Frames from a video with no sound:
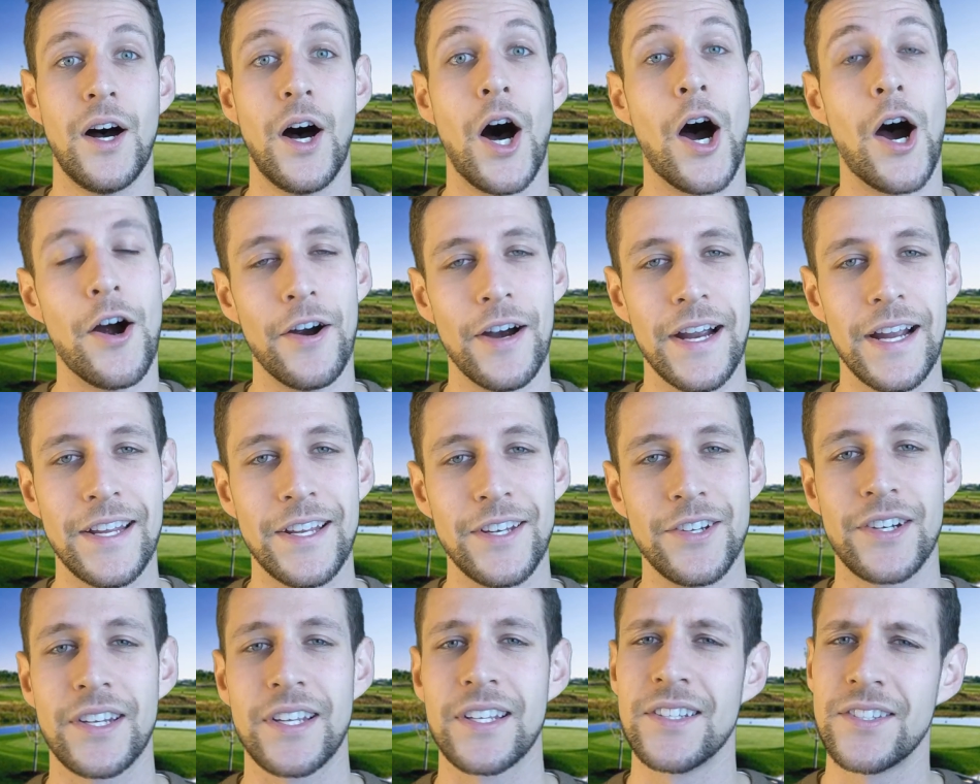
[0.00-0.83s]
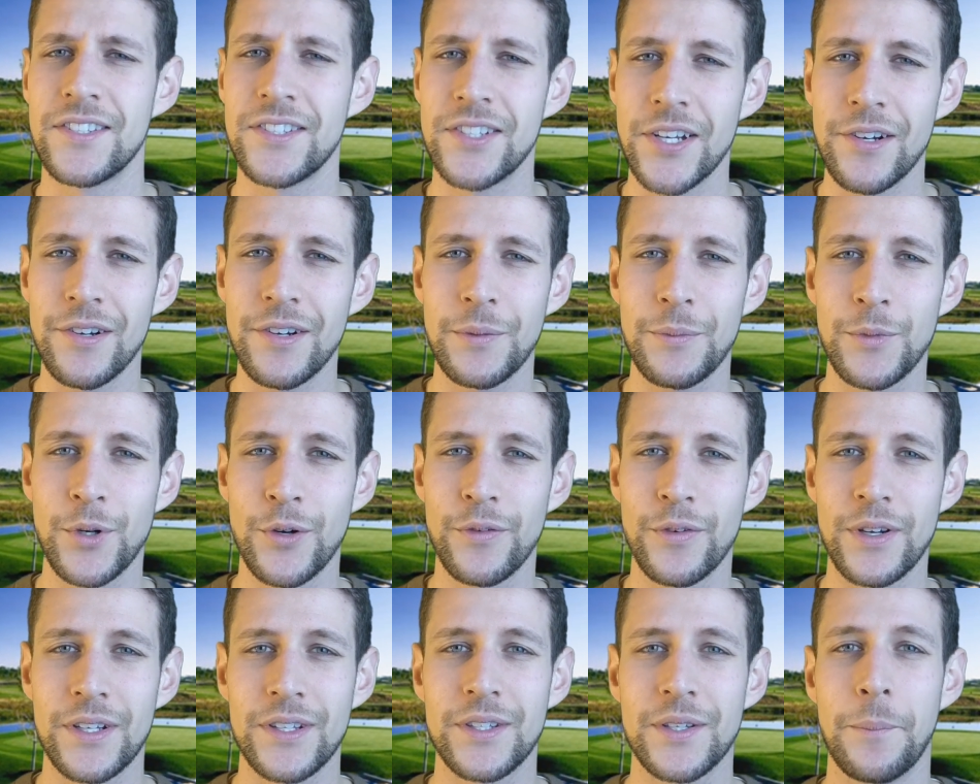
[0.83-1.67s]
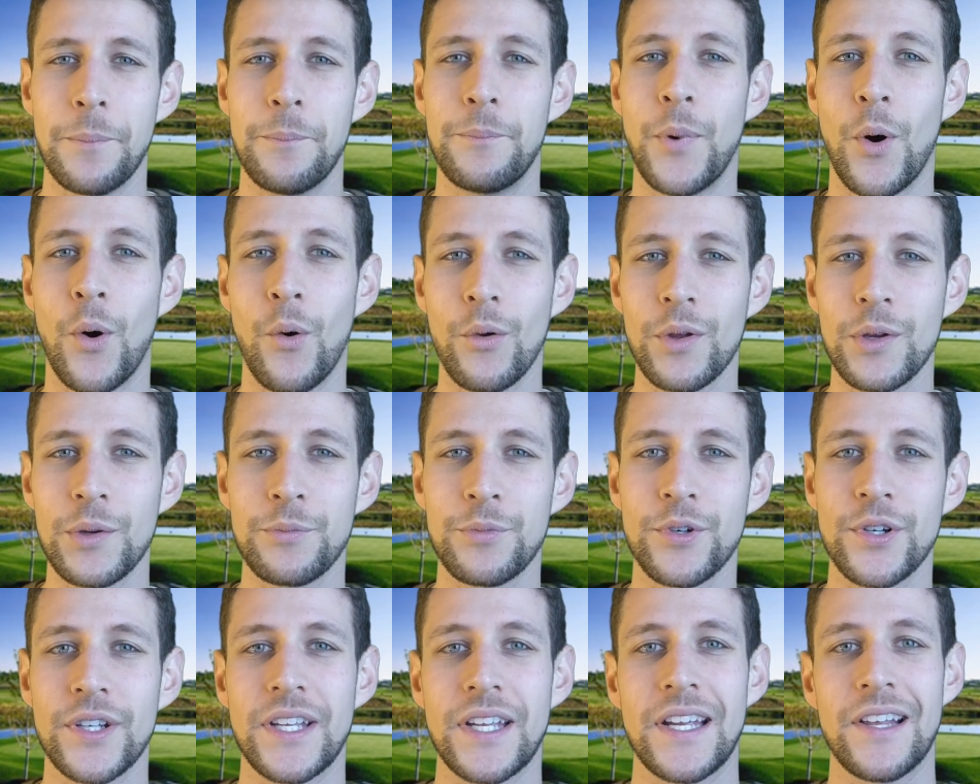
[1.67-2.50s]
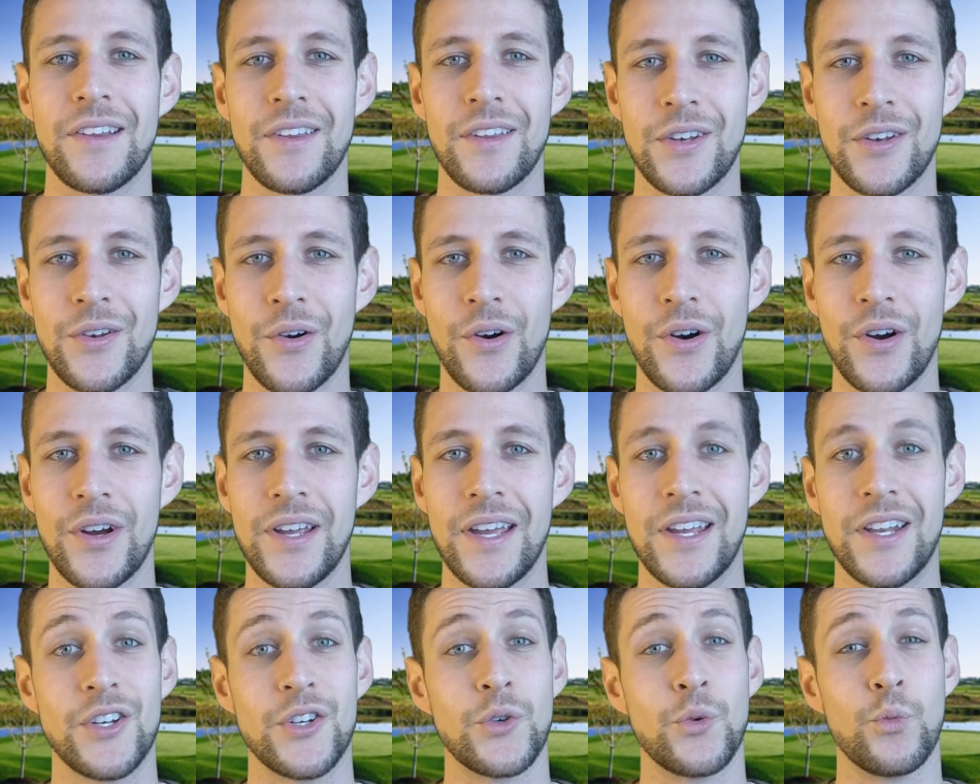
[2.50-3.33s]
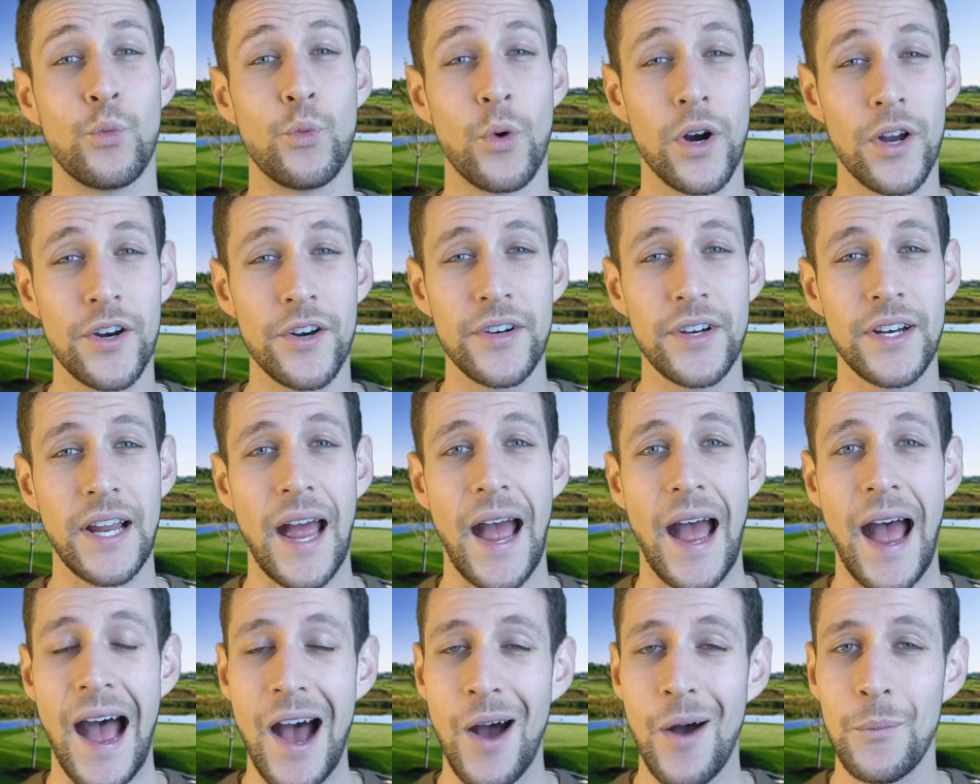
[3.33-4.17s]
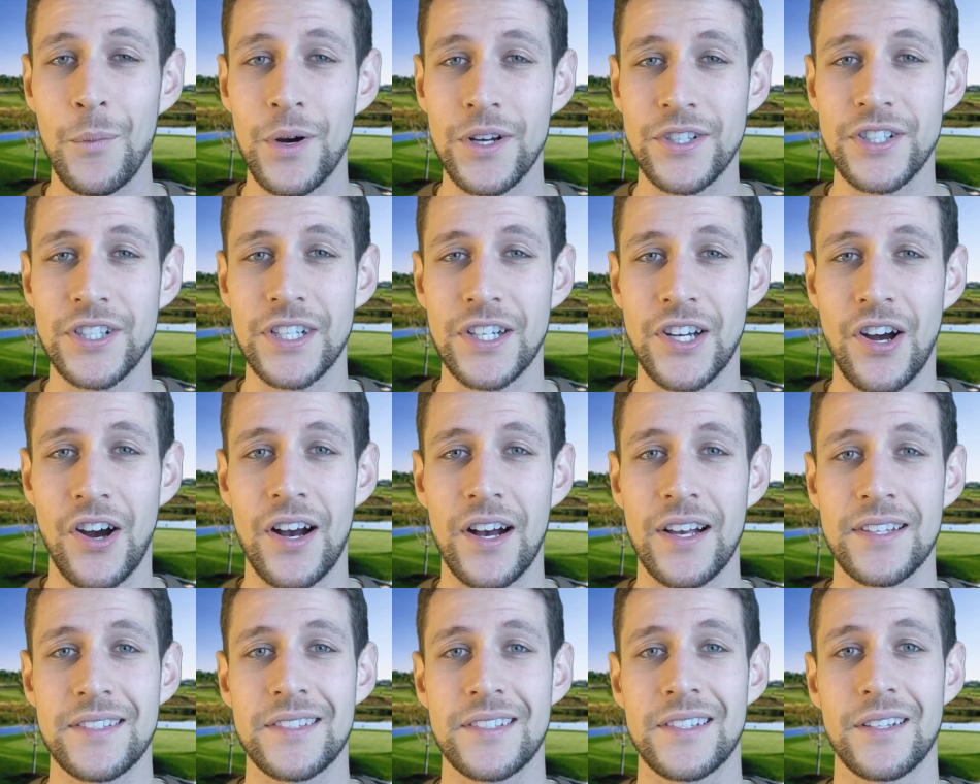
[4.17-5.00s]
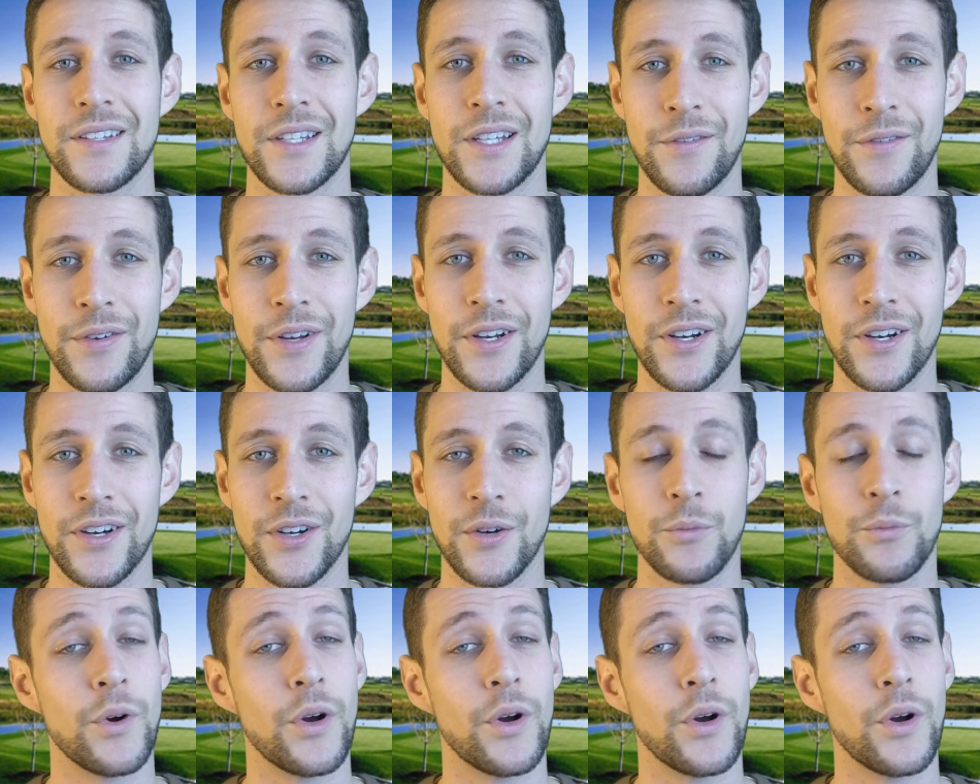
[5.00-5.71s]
Alright, you're considering moving to Bolingbrook, Illinois, and you're wondering how much it costs to live here.